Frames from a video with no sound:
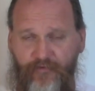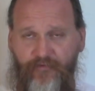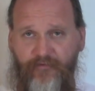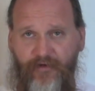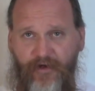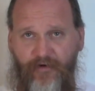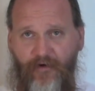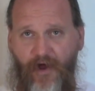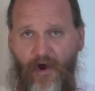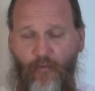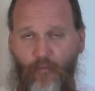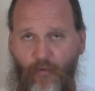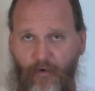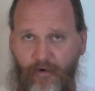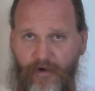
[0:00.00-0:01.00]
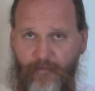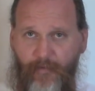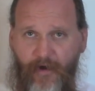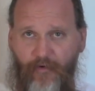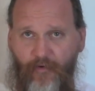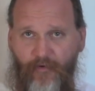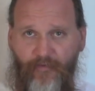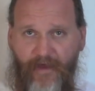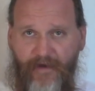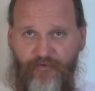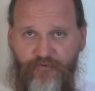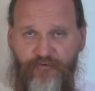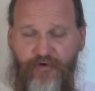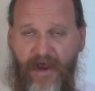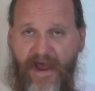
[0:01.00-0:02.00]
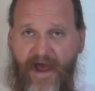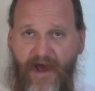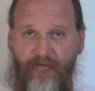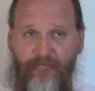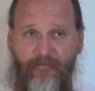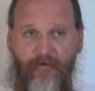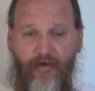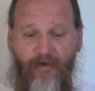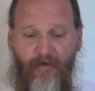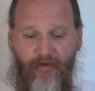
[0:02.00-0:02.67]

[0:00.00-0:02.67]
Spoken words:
and not worry about all that chaff.